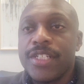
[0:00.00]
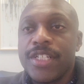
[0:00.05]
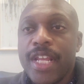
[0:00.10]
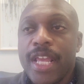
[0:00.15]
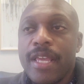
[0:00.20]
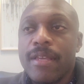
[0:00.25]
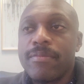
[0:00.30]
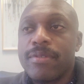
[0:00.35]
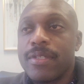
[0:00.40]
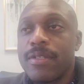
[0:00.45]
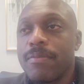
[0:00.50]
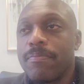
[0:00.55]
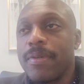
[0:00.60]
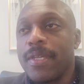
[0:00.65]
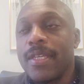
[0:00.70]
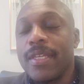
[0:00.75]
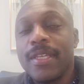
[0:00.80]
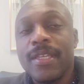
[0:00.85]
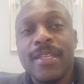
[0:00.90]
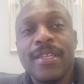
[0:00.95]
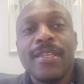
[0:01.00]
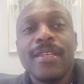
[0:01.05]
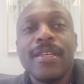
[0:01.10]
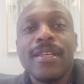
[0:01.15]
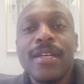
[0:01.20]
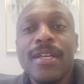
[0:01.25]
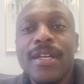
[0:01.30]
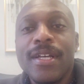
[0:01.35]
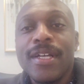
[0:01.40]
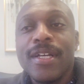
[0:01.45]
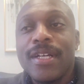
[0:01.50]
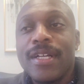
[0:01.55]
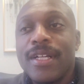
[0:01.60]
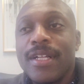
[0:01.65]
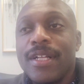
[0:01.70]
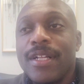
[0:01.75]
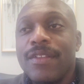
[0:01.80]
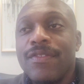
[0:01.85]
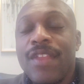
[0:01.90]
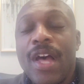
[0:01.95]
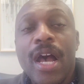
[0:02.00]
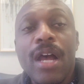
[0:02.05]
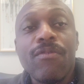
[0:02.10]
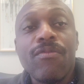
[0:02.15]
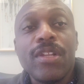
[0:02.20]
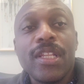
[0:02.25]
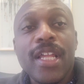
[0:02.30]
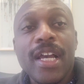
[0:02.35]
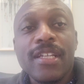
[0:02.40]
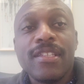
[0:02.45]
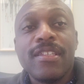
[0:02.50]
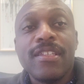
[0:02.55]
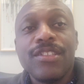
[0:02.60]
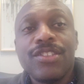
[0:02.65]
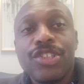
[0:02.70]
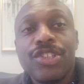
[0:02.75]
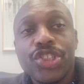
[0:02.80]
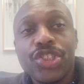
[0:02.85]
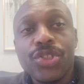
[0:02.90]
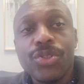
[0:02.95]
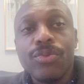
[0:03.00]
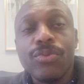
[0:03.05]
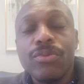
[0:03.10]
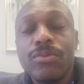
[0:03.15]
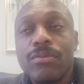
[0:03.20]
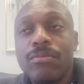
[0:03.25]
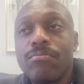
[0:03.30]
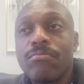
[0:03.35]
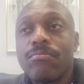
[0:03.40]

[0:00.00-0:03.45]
James to be non-reluctant to shoot,